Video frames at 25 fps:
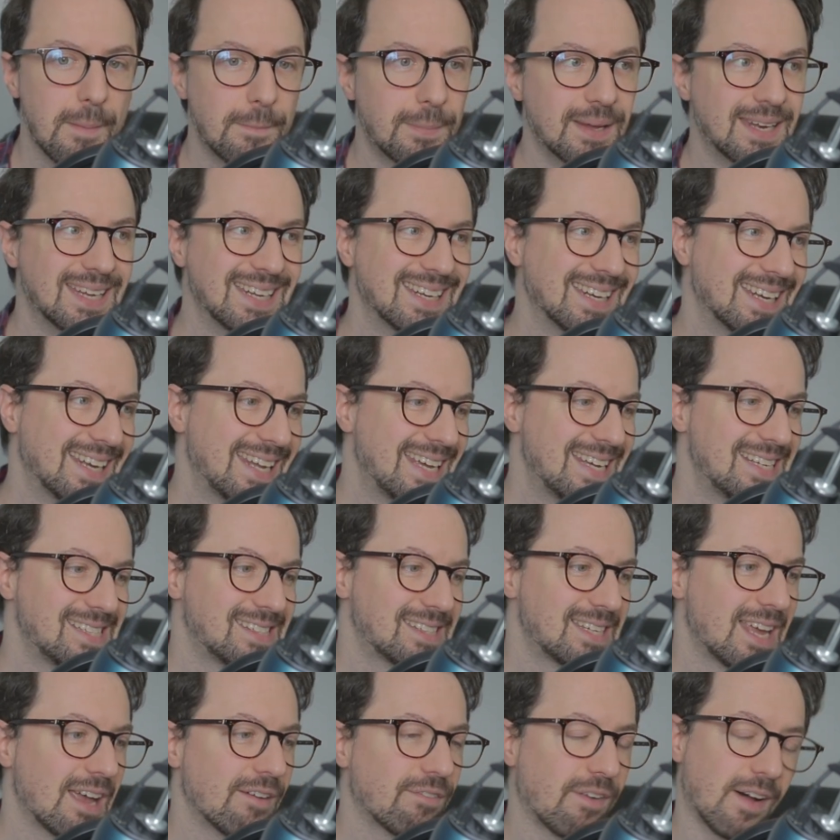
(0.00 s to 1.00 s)
but at
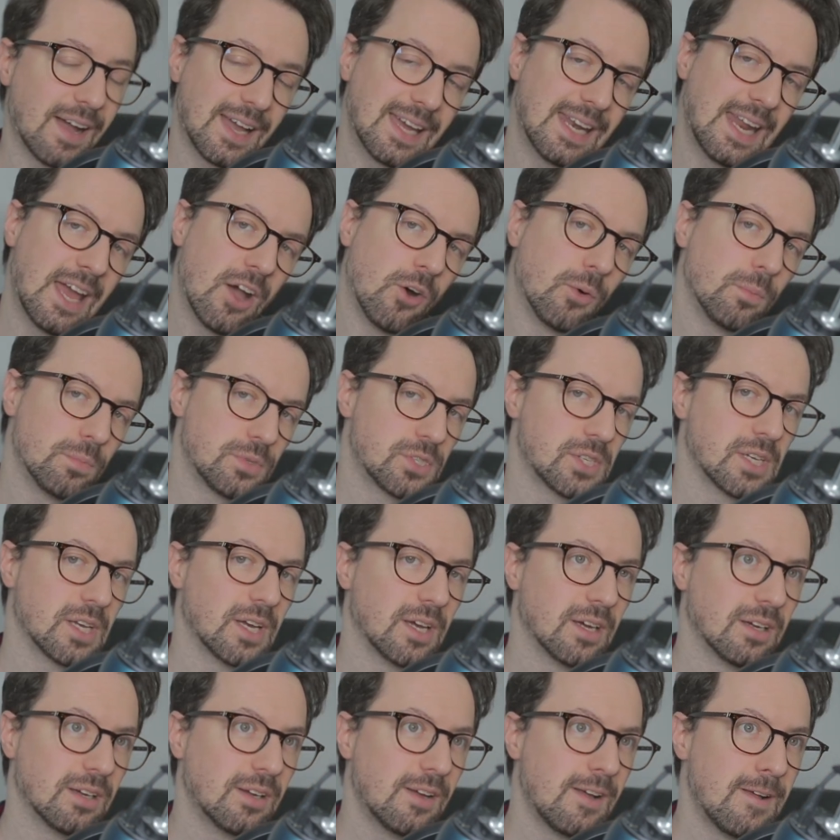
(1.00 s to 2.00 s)
least if I can help
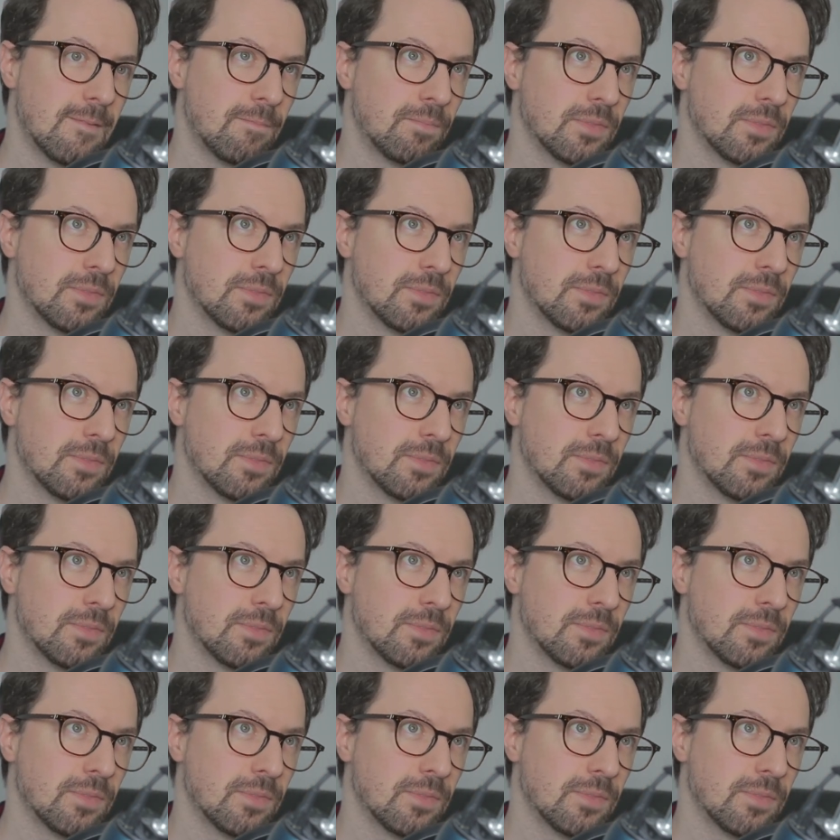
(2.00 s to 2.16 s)
to